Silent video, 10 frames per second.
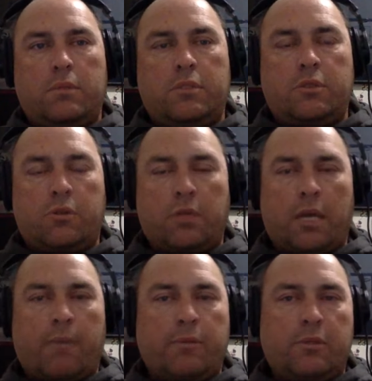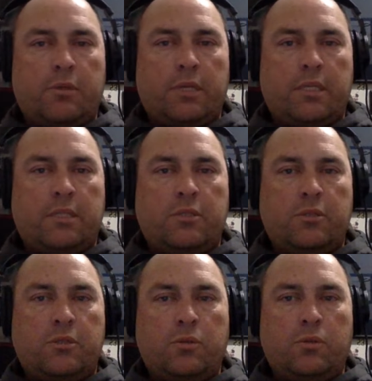certainly opportunities
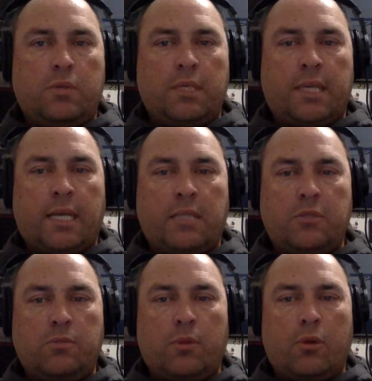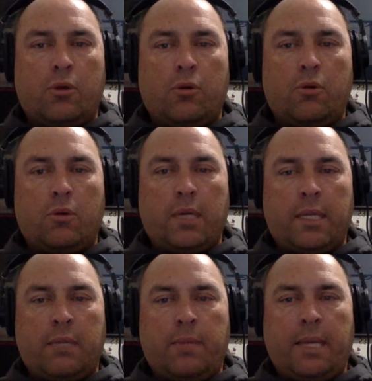to get to Burrow
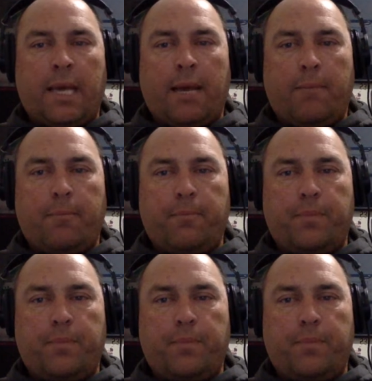in the B gap.